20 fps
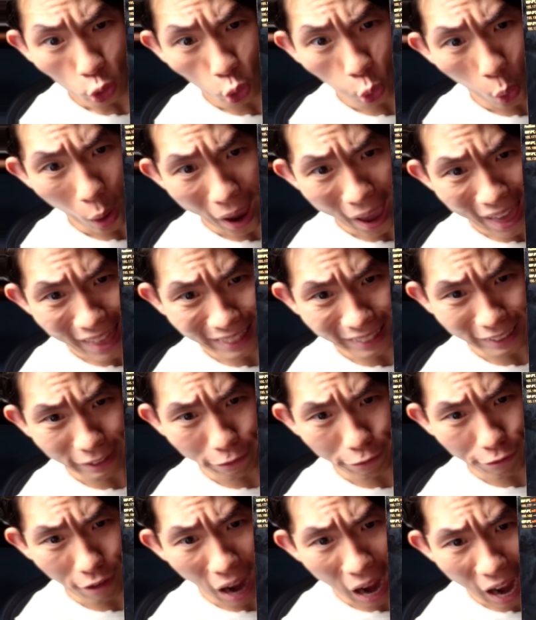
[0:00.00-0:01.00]

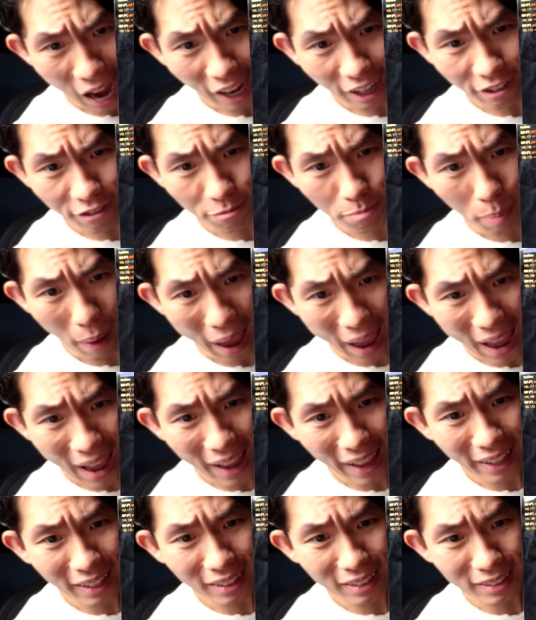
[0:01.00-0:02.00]
25
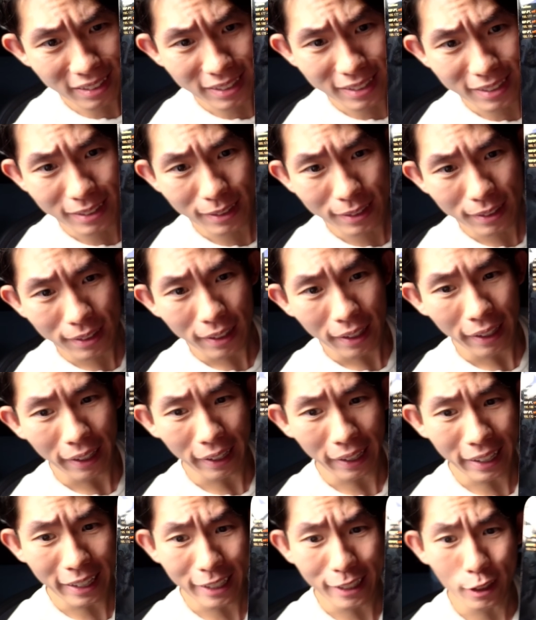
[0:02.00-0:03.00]
bands
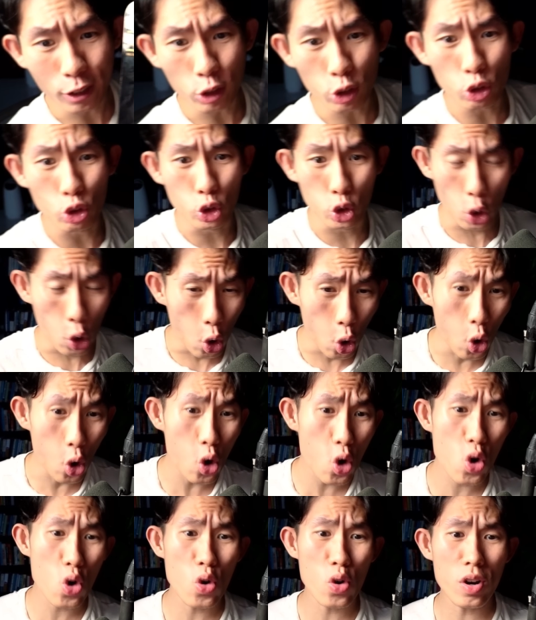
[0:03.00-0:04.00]
in
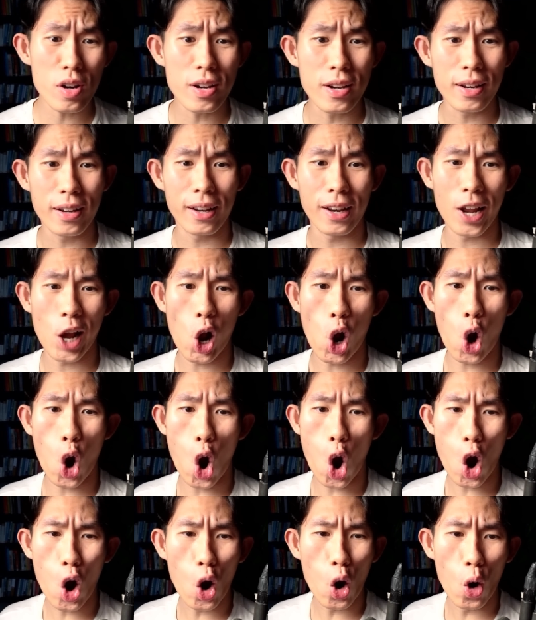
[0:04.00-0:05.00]
June?
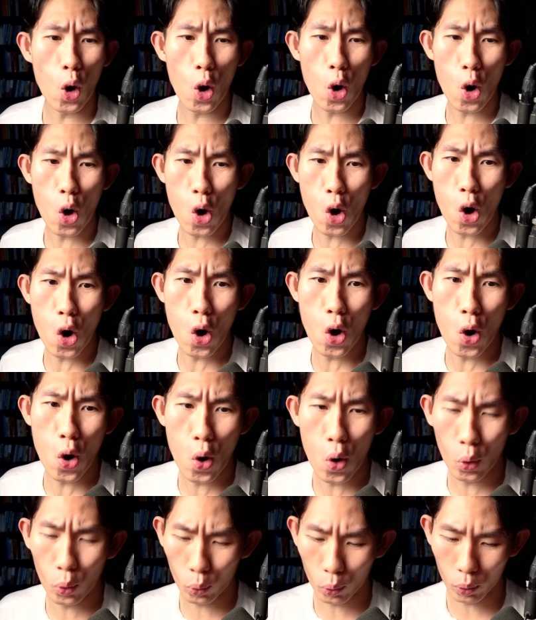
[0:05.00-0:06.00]

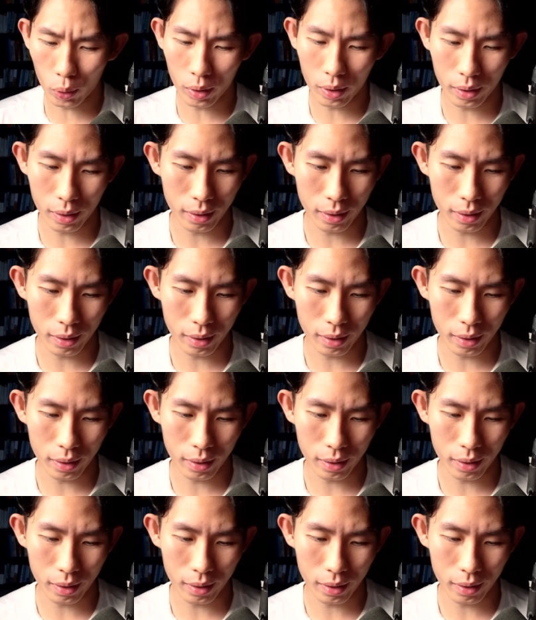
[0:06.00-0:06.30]
Oh!